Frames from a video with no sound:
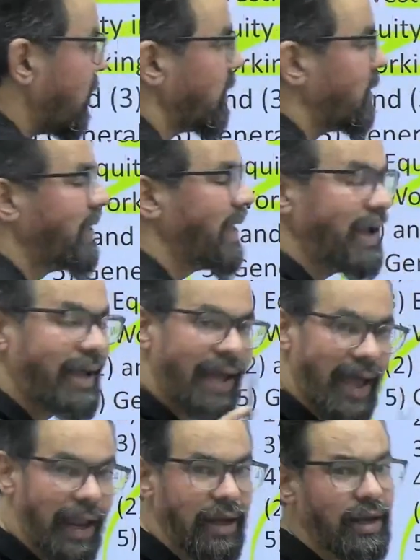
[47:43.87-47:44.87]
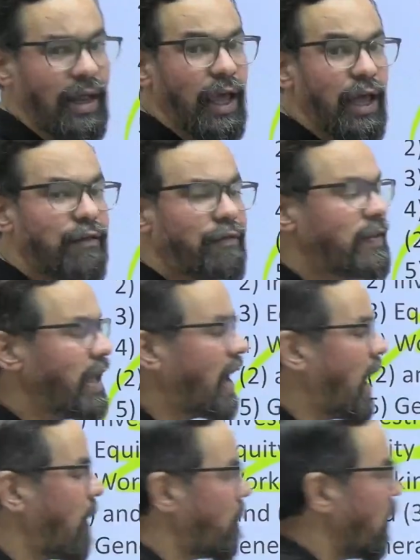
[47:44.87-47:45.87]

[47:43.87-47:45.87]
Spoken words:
they can if they have a